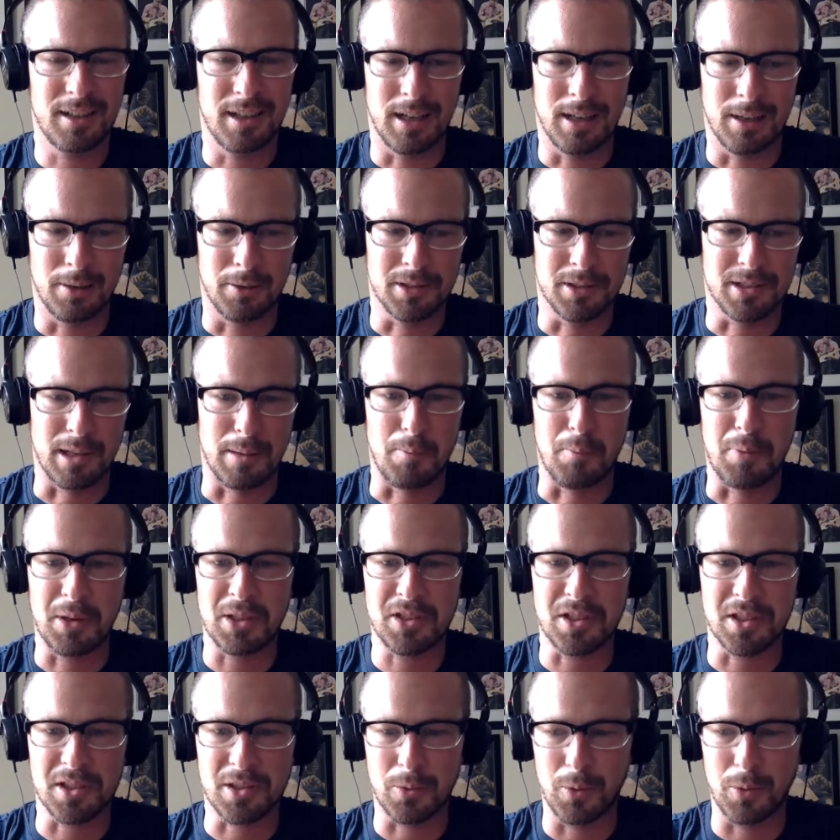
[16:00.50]

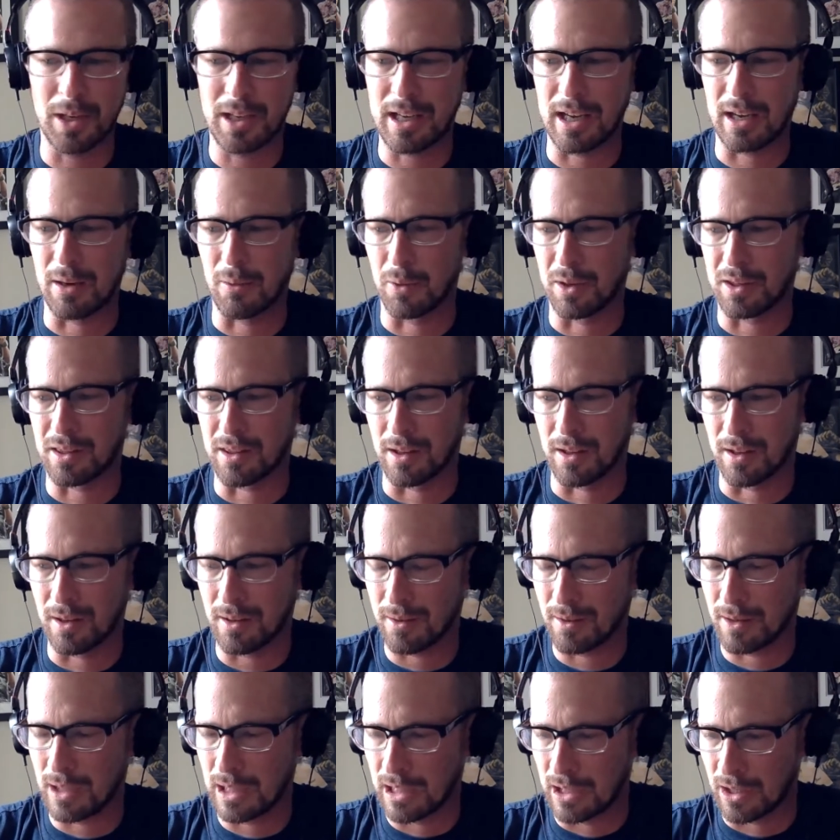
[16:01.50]
ambitious weekend with
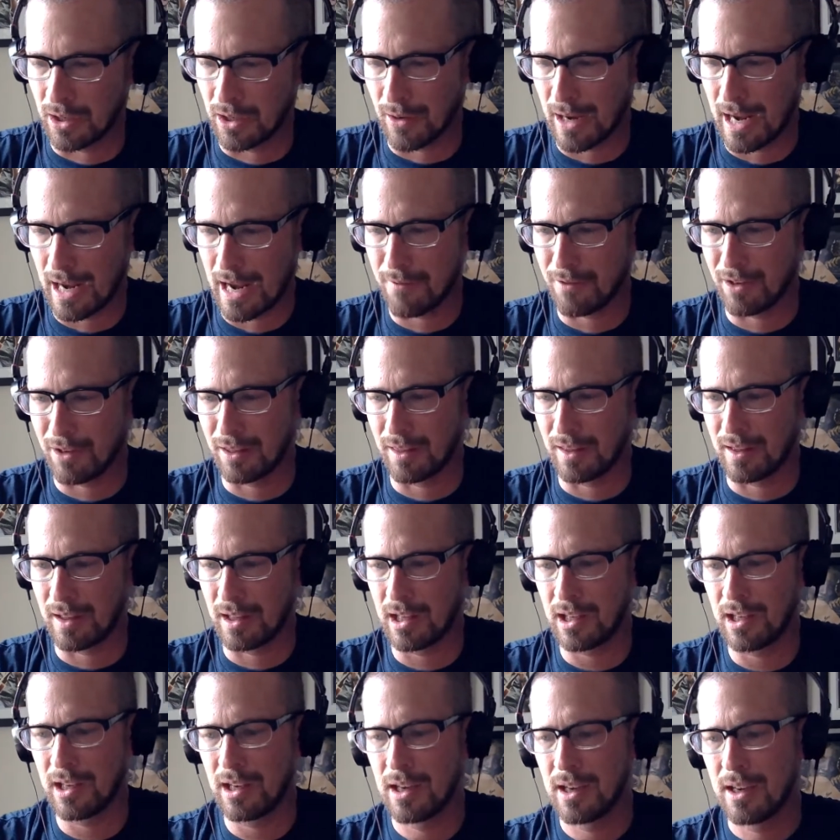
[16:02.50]
having
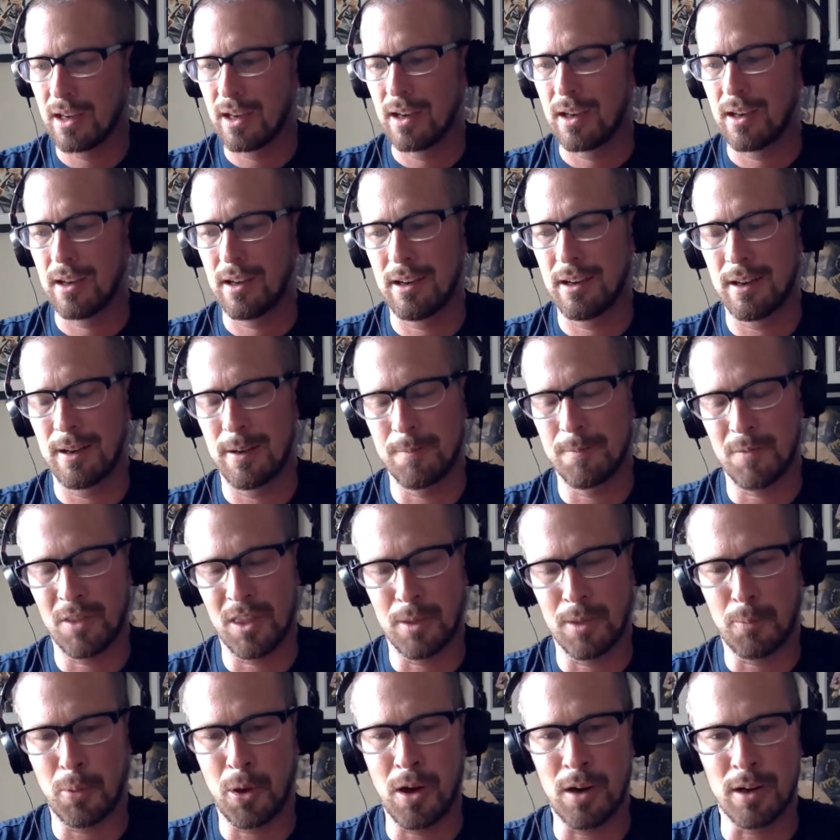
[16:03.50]
the
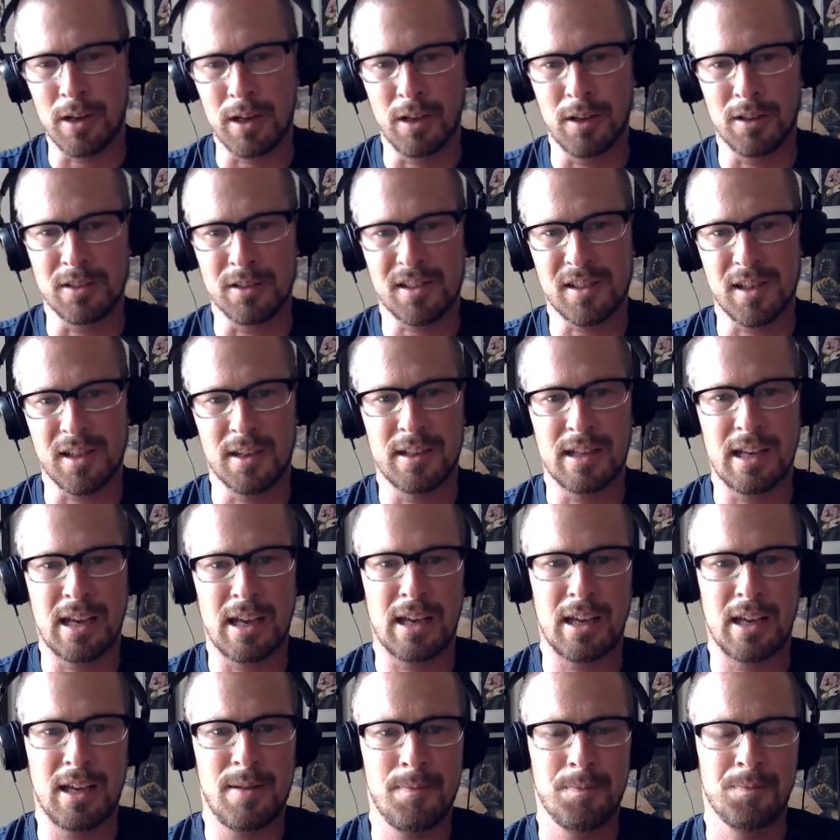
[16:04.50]
party on
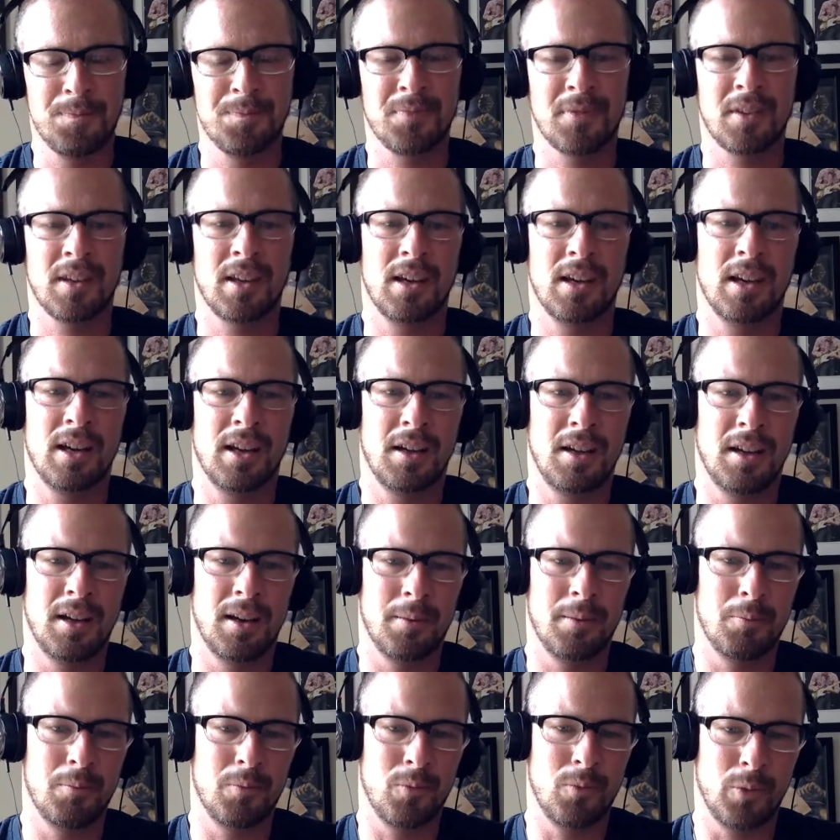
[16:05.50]
Sunday.
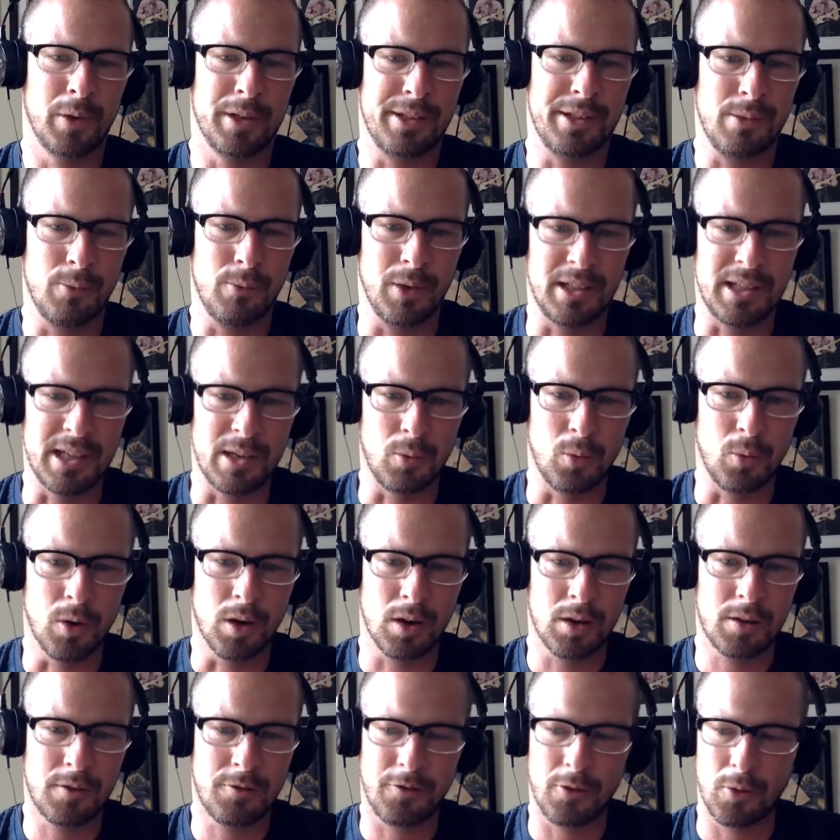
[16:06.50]
We did
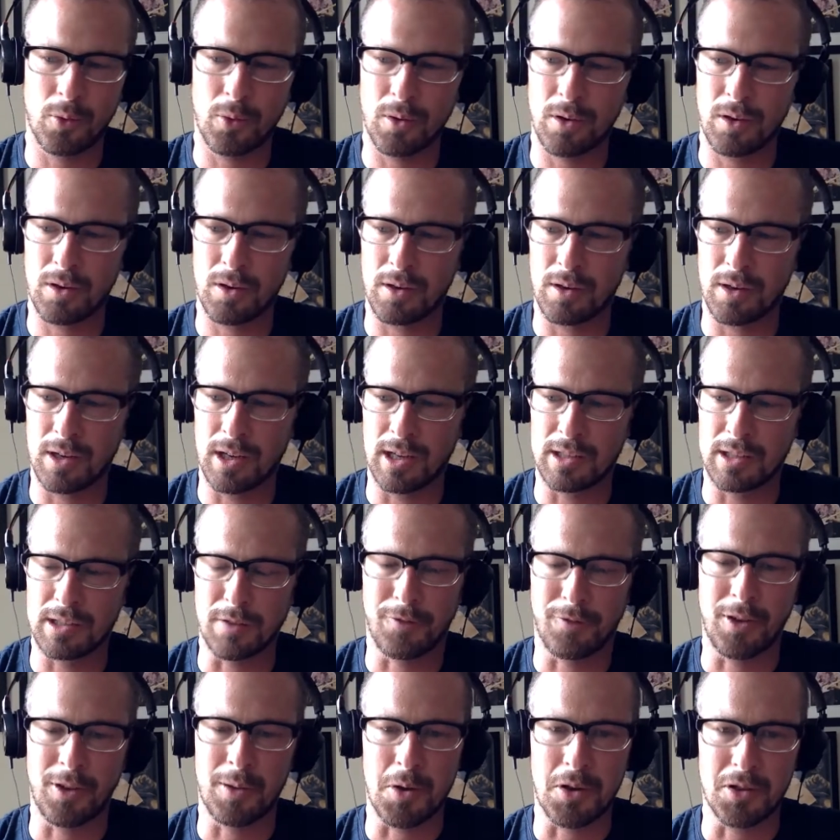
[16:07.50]
work for
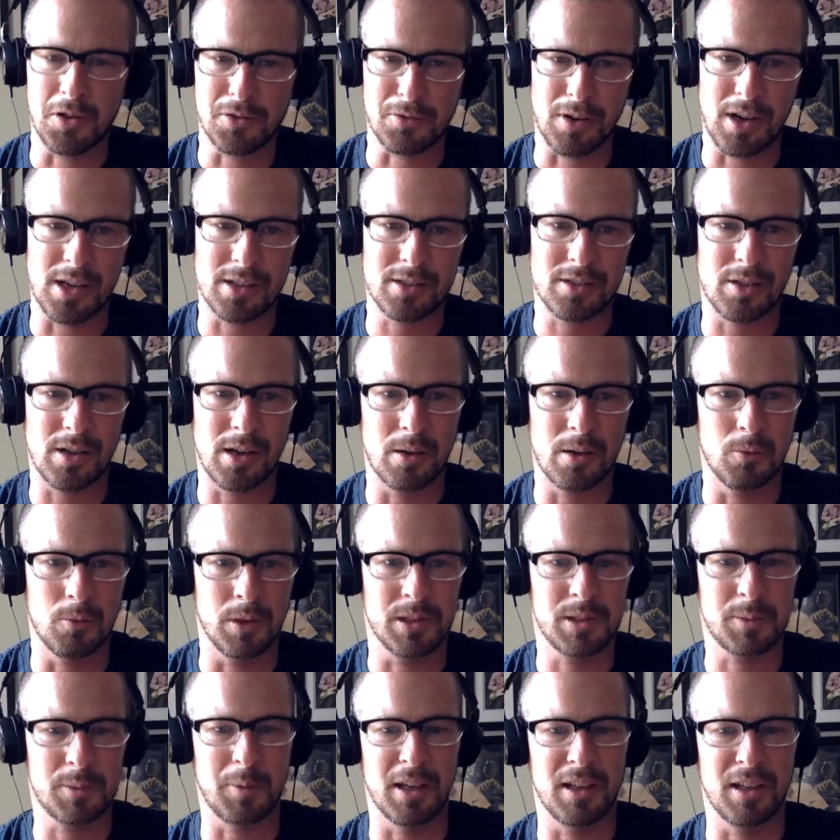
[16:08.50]
DeFibo's restaurant.
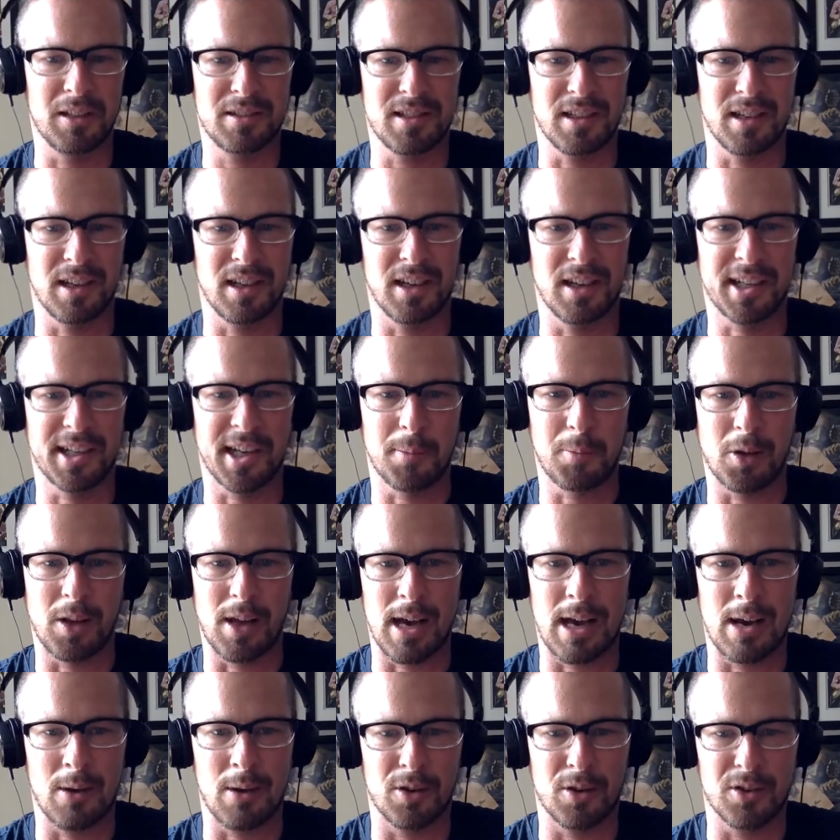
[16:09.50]
We spent a couple
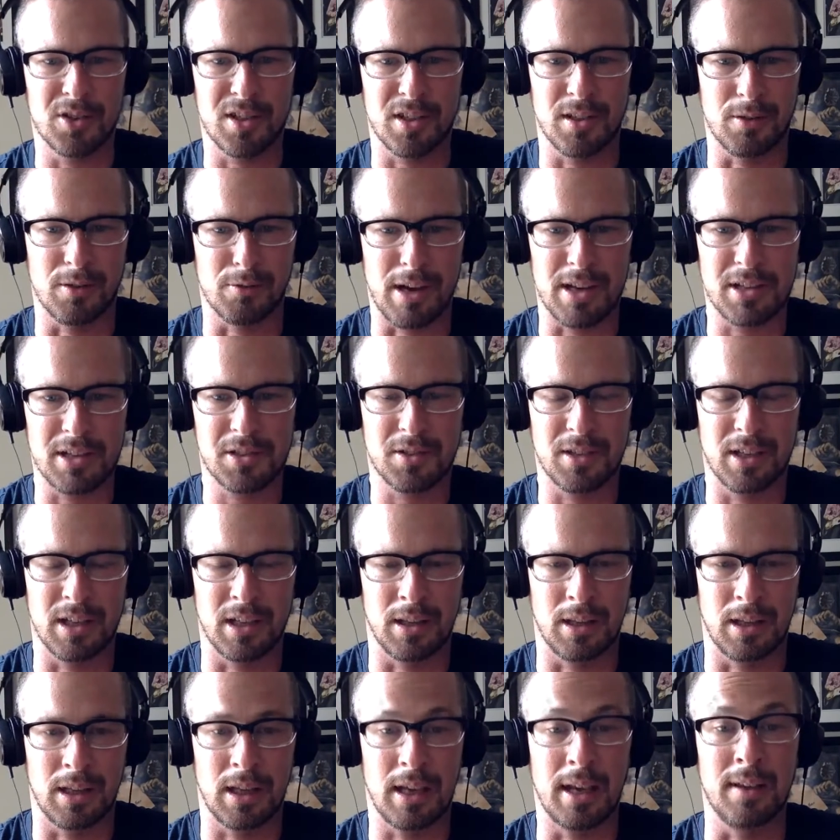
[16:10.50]
hours in
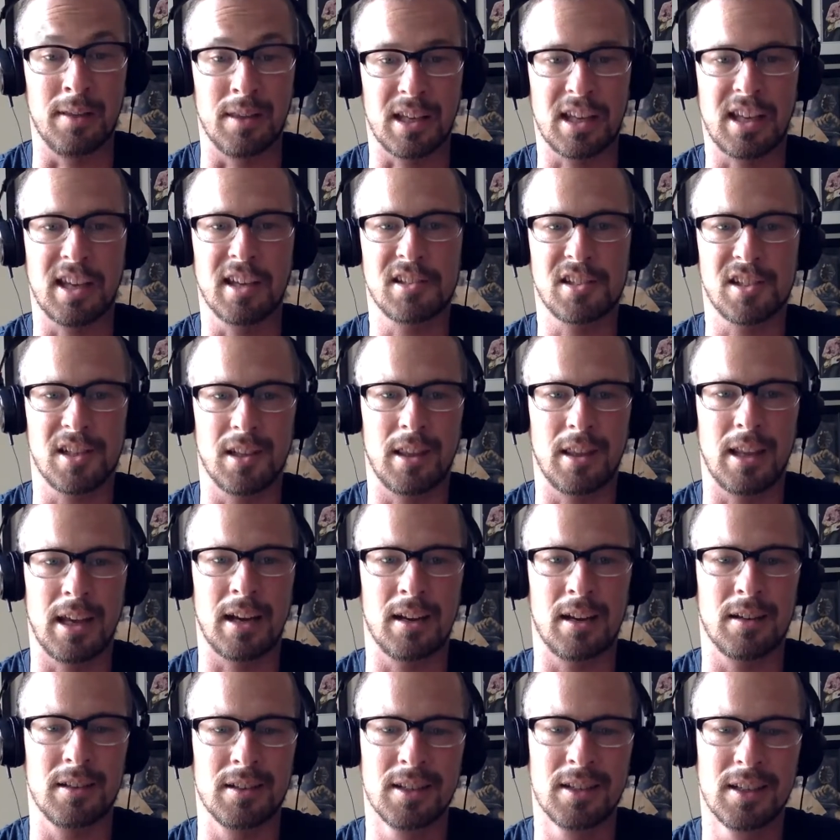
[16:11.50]
the kitchen
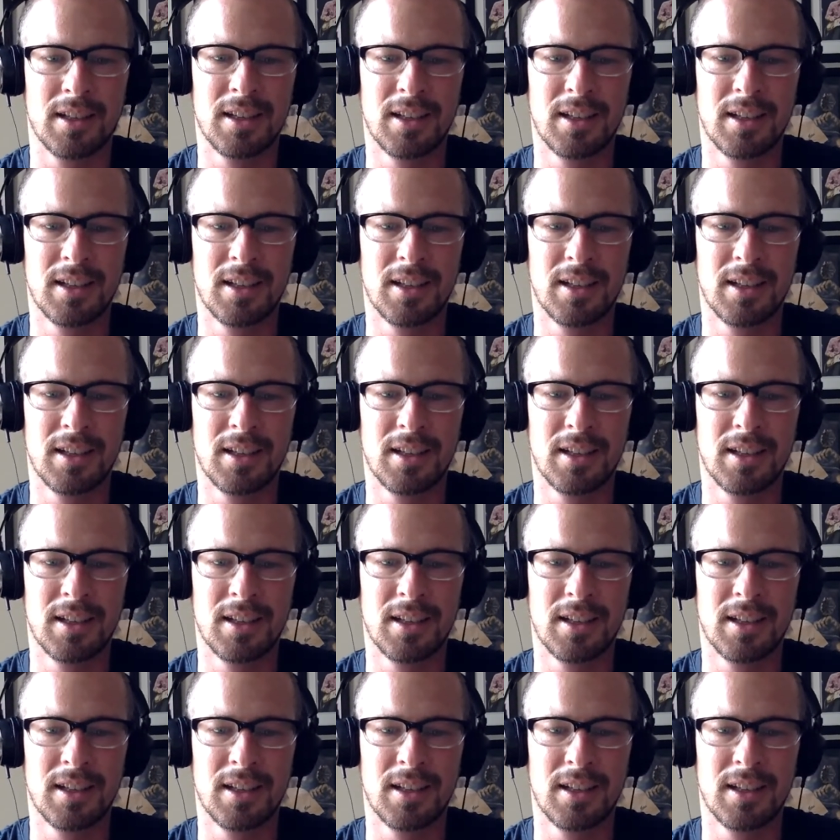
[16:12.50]
there